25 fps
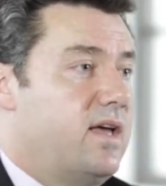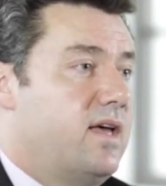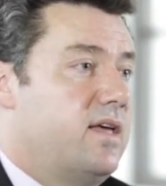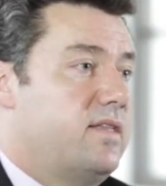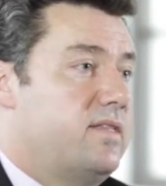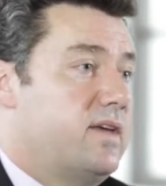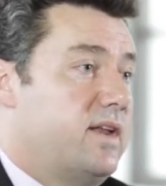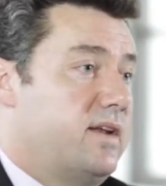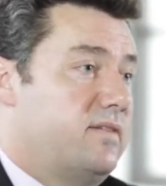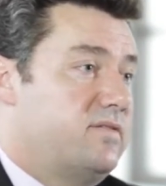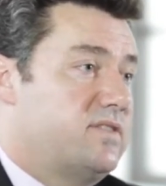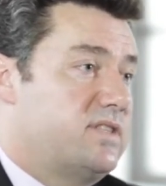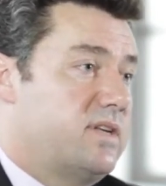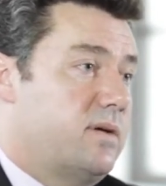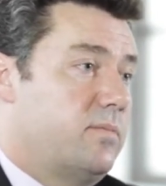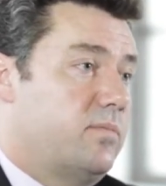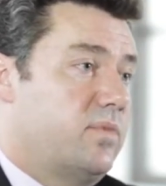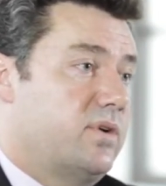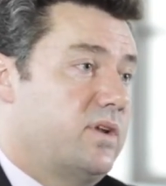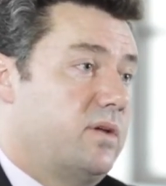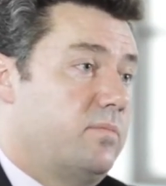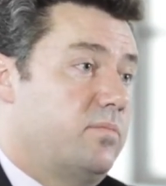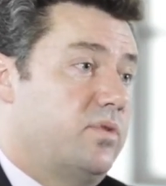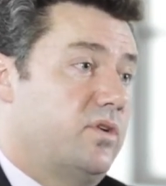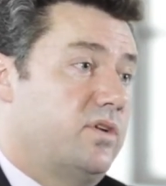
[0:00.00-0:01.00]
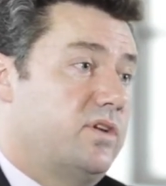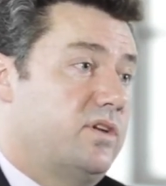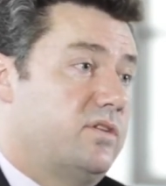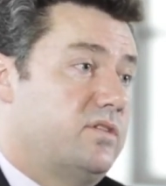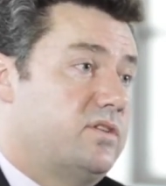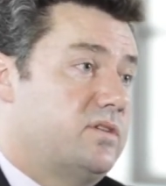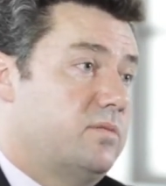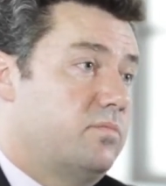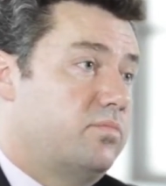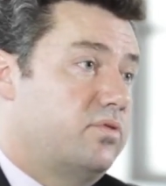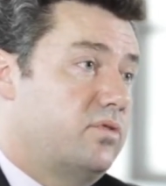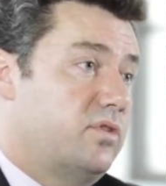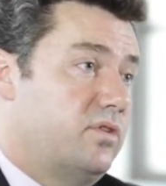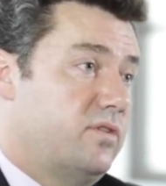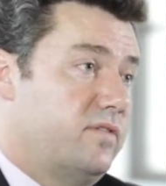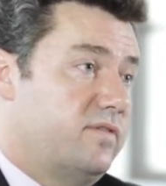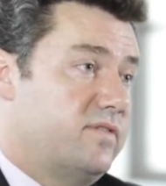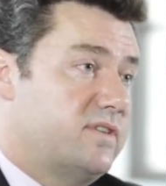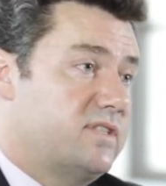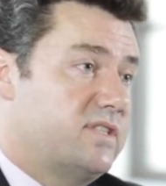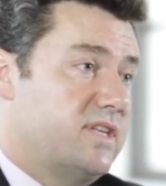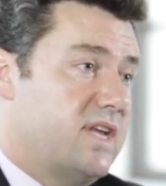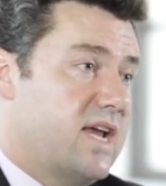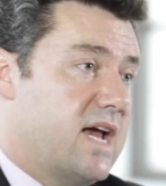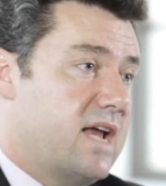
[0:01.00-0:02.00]
then if somebody put you to proof
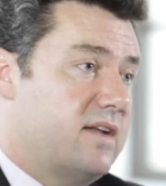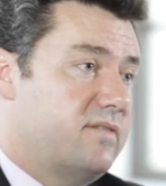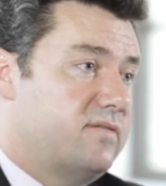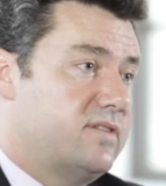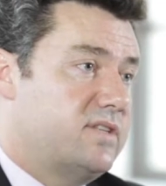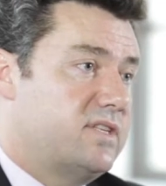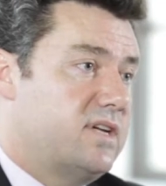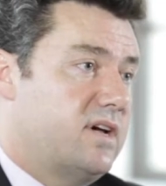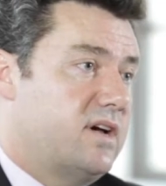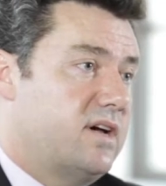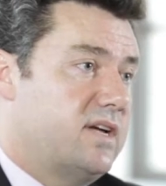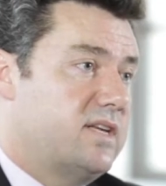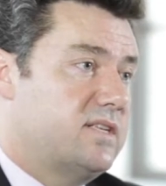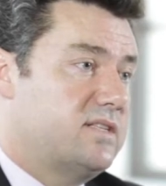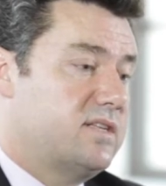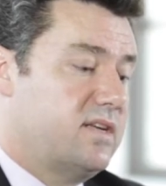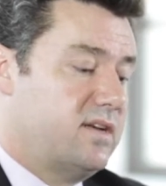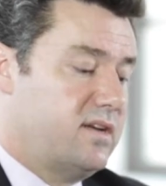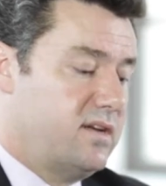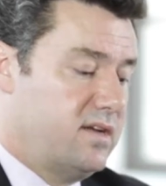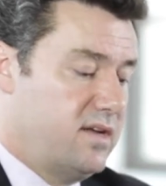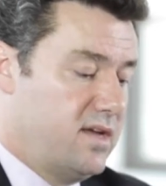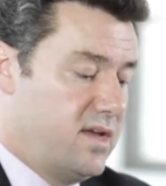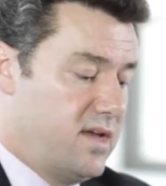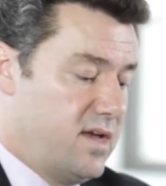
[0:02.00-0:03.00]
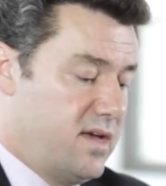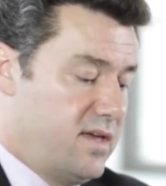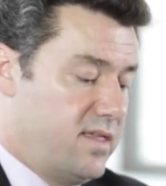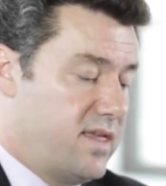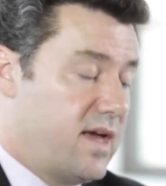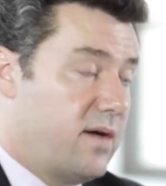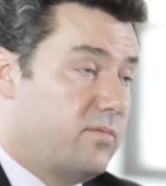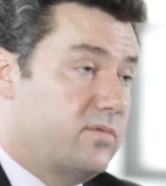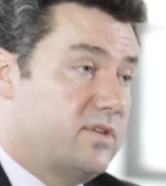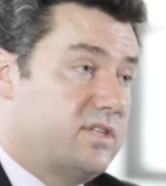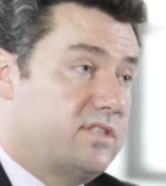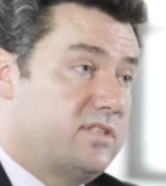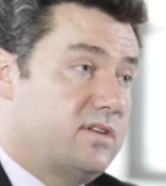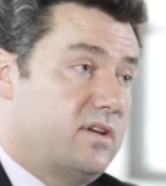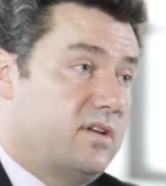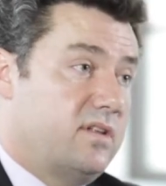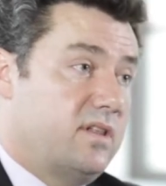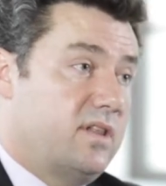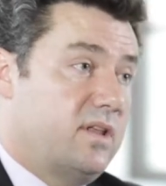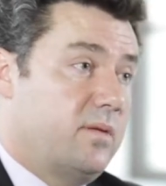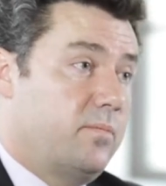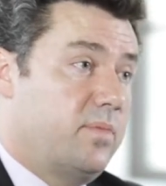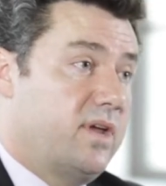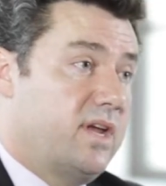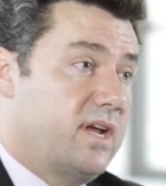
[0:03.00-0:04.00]
as the advertiser, that would
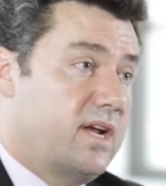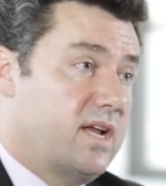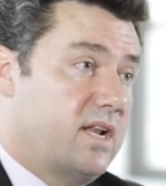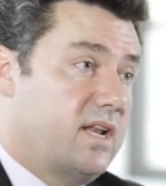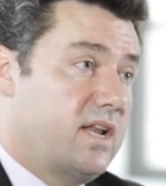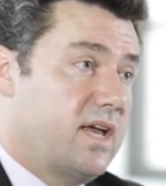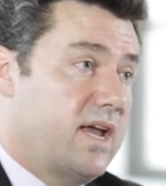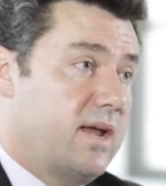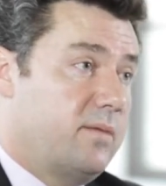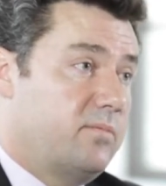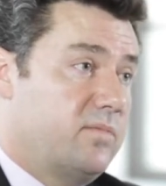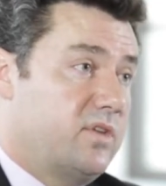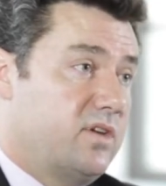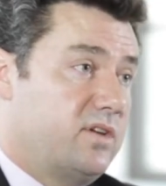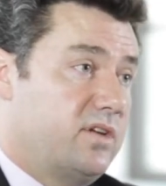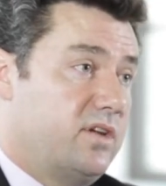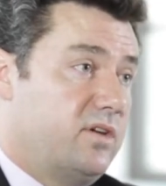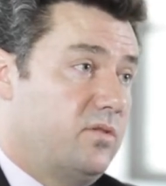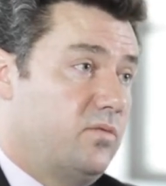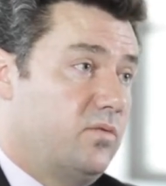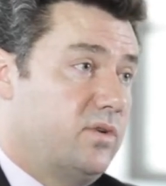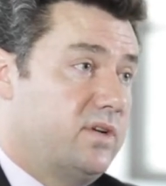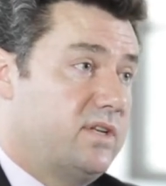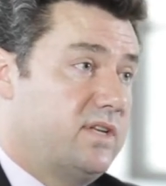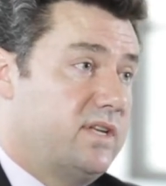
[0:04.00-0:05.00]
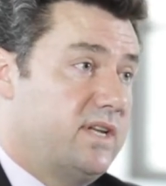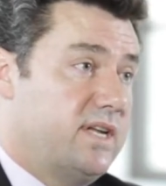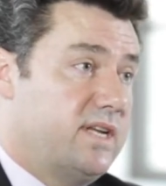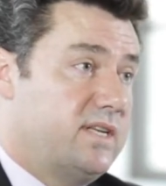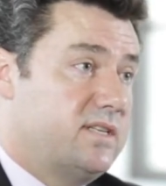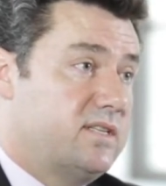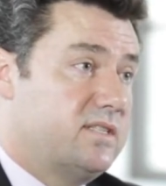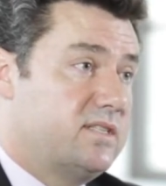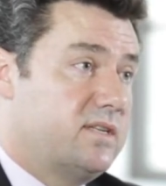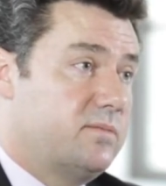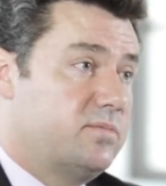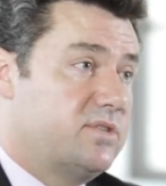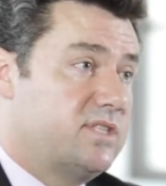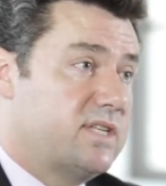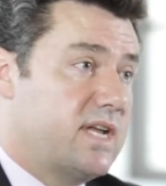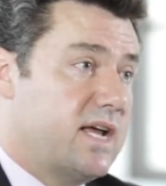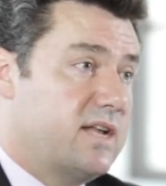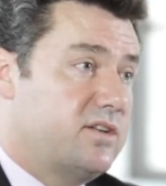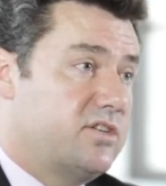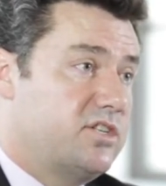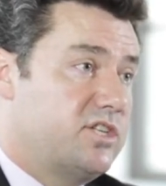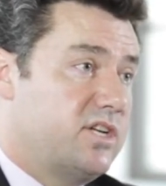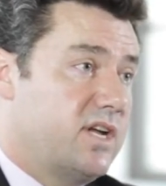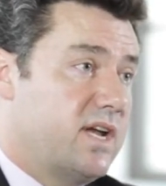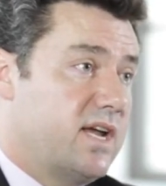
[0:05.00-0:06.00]
certainly be a claim that you would need to
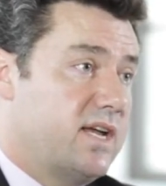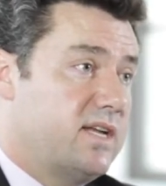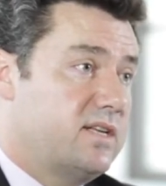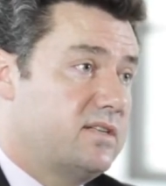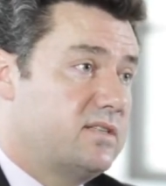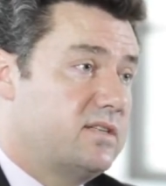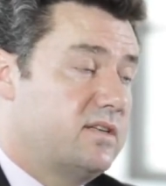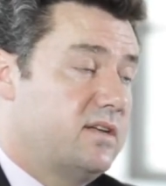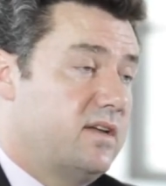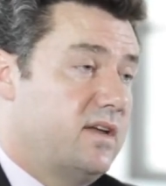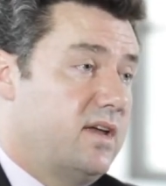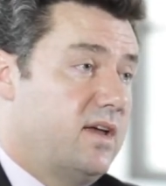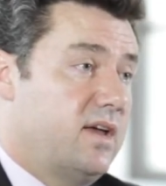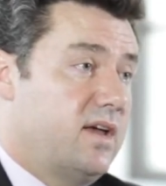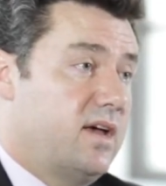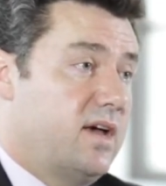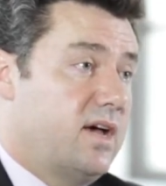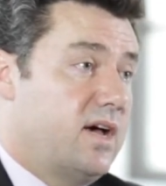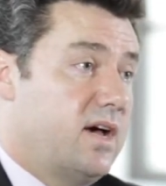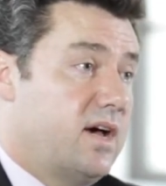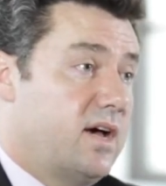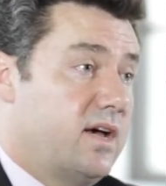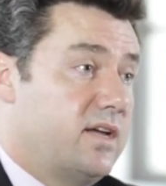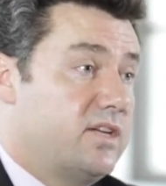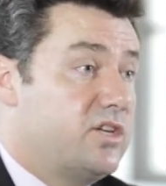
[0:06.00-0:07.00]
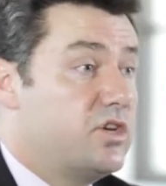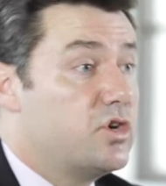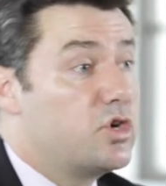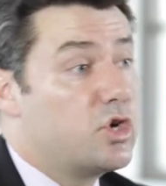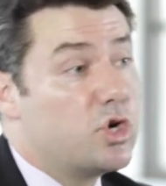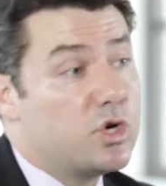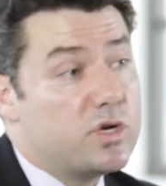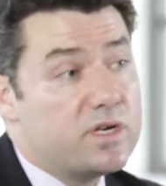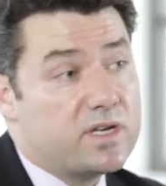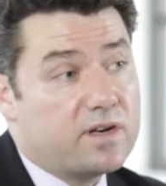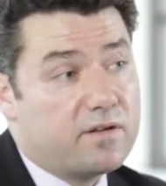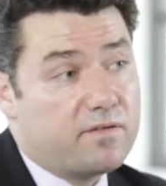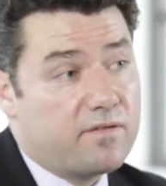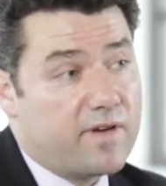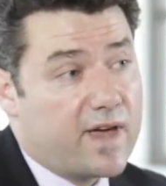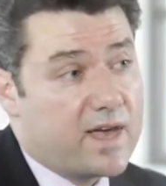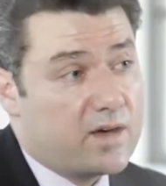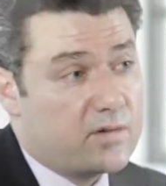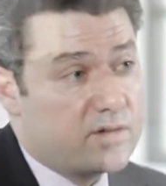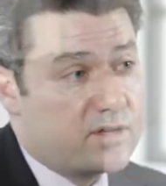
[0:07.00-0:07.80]
substantiate. Uh, you couldn't avail